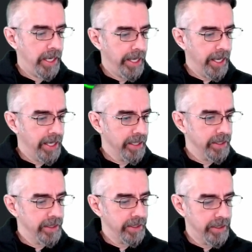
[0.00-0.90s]

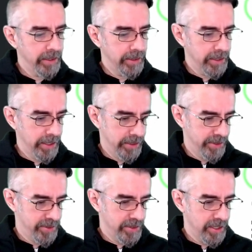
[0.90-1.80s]
And let's
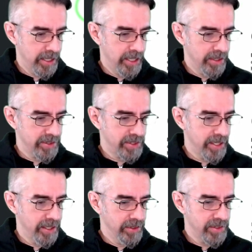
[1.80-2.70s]
see, here it
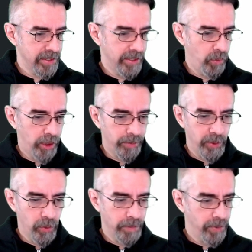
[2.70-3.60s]
says, welcome to
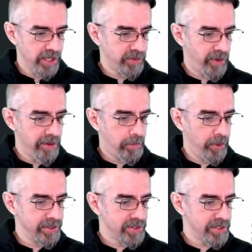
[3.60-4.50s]
WordPress
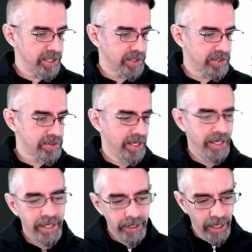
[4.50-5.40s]

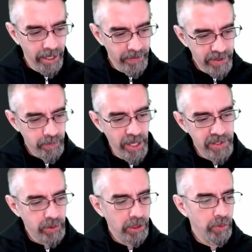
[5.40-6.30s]
5.6. This
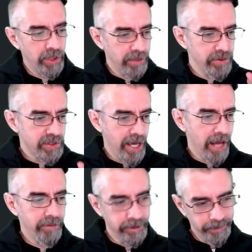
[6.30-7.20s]
basically will give us
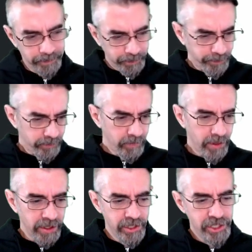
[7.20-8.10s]
kind of a
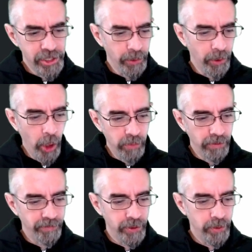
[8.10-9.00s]
general
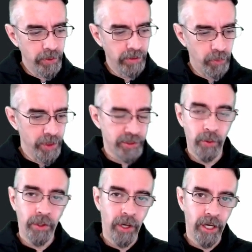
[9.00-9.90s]
overview of what's
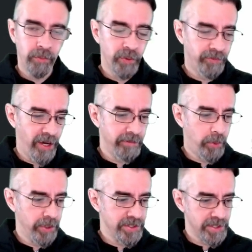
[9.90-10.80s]
going on with
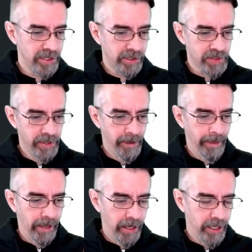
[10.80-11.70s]
5.6
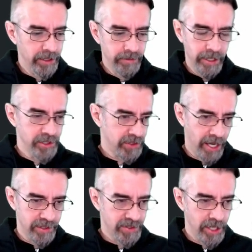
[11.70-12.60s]
and just kind
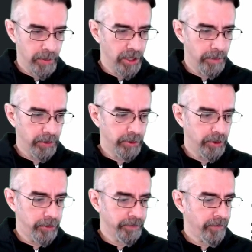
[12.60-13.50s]
of sum it up a
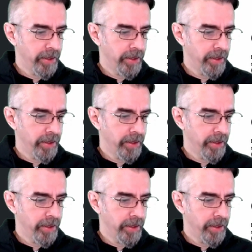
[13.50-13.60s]
little.